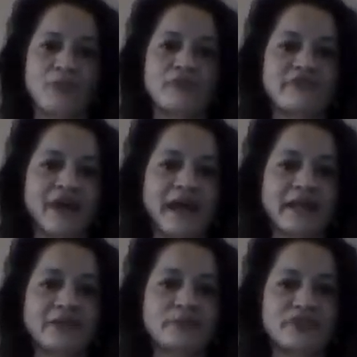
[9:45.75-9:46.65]

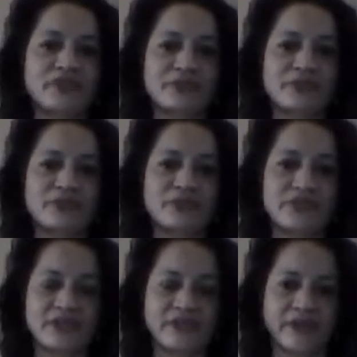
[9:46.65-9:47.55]
providing preschool
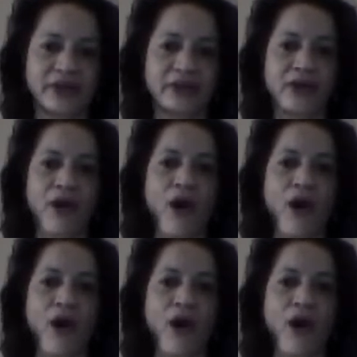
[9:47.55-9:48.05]
children